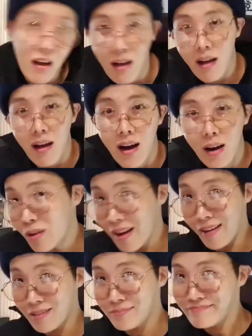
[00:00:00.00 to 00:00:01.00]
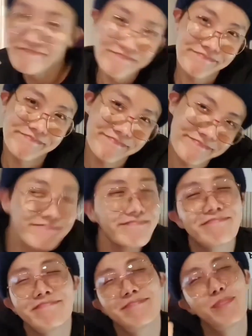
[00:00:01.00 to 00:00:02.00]
And not just bugs, it seems
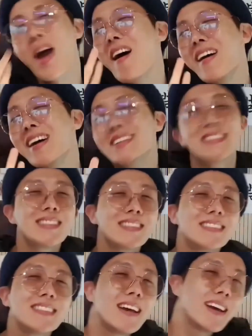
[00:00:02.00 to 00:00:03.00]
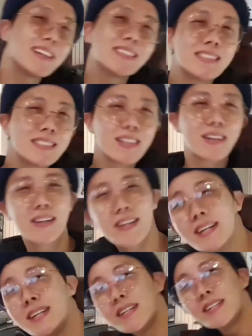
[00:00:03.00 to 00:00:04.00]
like J-Hope is also added to
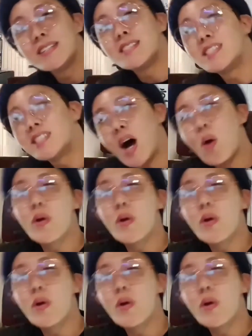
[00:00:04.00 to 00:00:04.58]
this list as